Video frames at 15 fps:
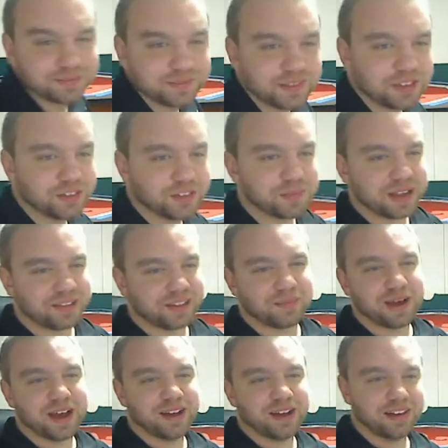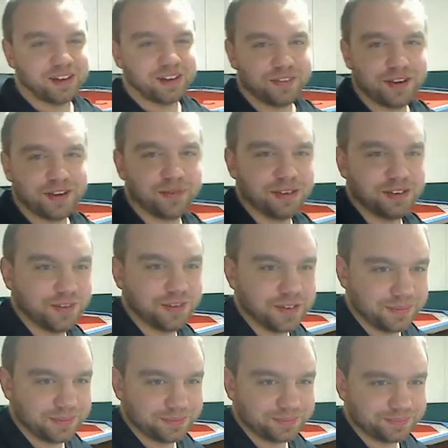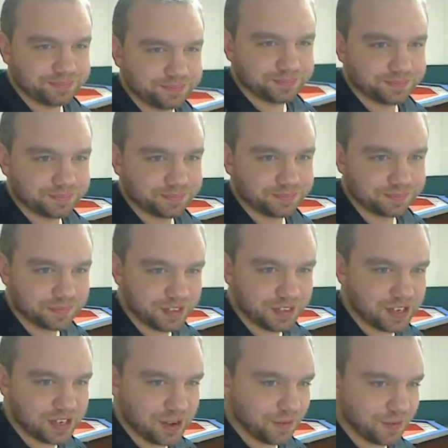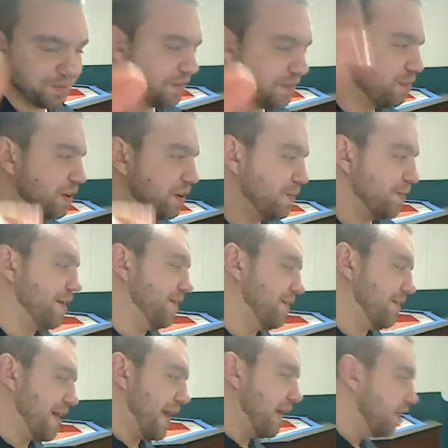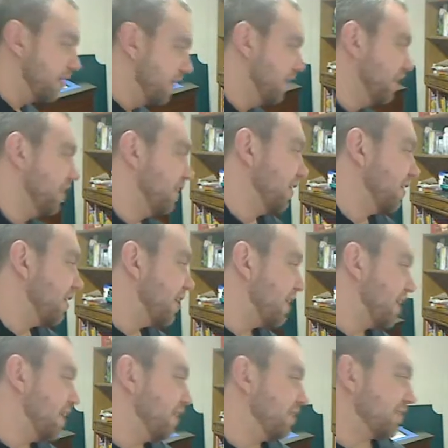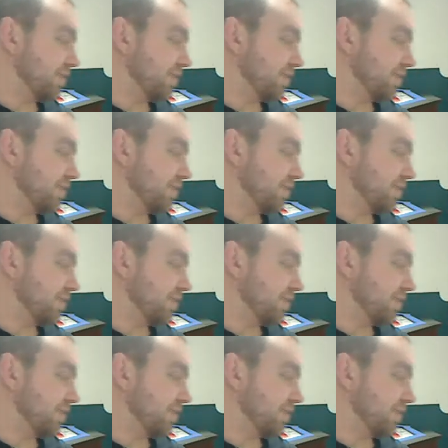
It was mainly my idea of how we do it. So, I'm pretty proud of that.